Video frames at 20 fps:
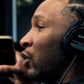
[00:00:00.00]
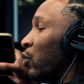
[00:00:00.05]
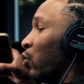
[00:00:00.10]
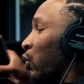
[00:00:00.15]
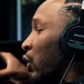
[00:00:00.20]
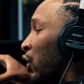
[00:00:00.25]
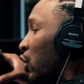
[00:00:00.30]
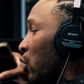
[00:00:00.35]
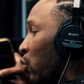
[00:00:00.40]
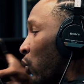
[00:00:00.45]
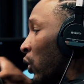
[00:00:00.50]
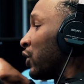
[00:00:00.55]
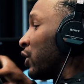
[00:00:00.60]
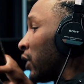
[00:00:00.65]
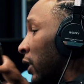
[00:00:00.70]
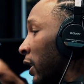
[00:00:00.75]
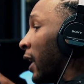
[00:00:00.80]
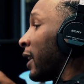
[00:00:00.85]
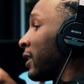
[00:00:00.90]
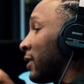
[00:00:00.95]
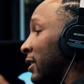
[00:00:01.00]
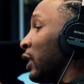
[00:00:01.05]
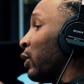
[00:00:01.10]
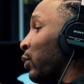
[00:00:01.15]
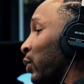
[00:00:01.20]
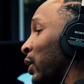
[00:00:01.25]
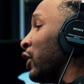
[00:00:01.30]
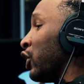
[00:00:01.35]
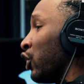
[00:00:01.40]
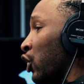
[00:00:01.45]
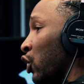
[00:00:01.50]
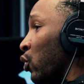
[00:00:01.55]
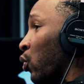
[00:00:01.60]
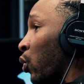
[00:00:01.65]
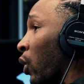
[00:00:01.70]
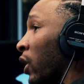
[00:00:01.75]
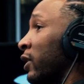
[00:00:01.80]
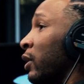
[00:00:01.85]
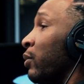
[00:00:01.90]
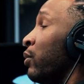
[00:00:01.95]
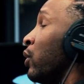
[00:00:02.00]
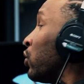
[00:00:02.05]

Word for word: What do you want your legacy to be? Do you want the